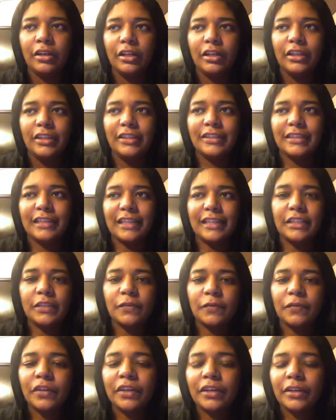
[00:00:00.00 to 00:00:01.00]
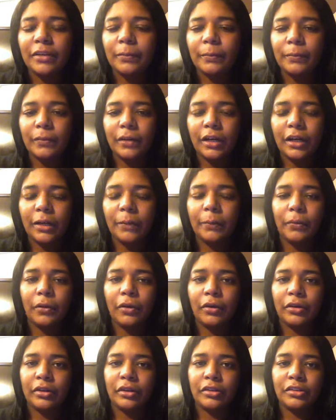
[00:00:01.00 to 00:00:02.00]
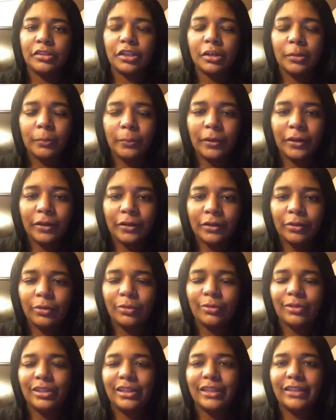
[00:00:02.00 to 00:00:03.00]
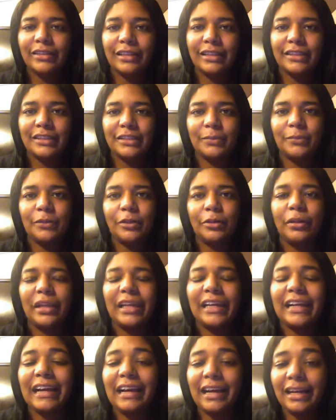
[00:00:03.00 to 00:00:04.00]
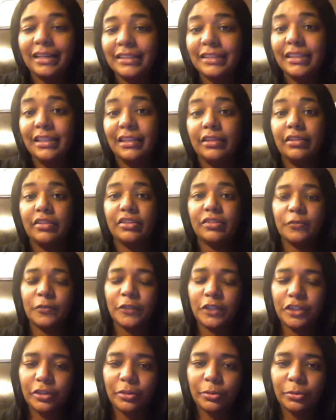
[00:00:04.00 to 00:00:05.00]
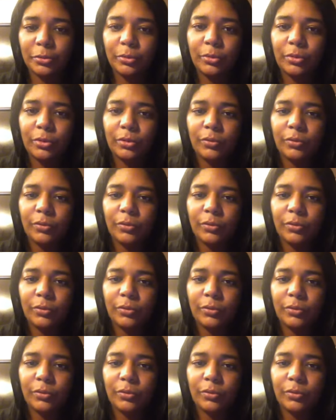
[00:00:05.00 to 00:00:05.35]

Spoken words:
He sets Finn up on the turnbuckle. He lets him know, like, I did this for you.